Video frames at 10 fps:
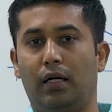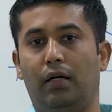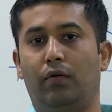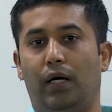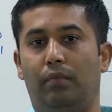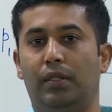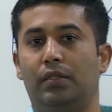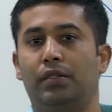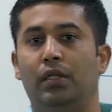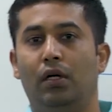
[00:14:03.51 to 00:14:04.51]

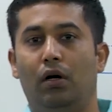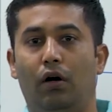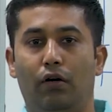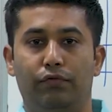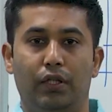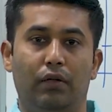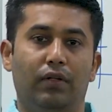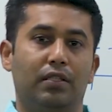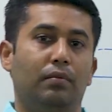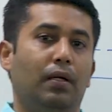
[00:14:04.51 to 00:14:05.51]
requirements of the
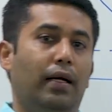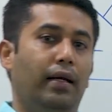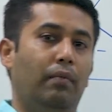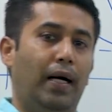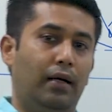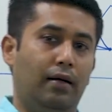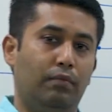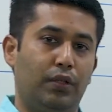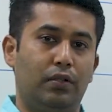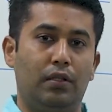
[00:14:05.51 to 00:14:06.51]
reversible adiabatic
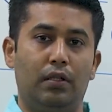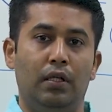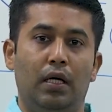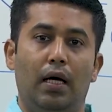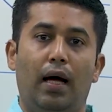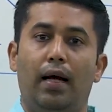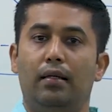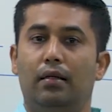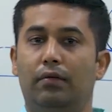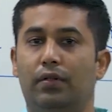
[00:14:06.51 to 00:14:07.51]
compressor and
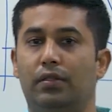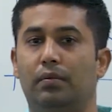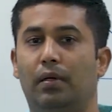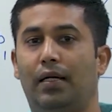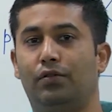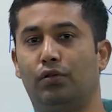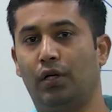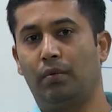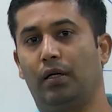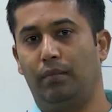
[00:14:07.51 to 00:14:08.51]
the reversible
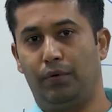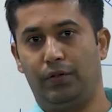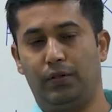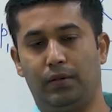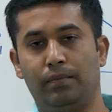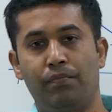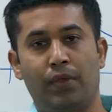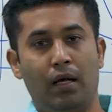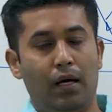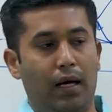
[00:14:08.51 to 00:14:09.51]
isothermal compressor.
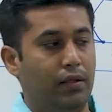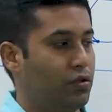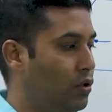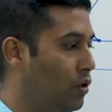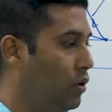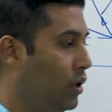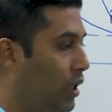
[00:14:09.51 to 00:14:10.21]
And so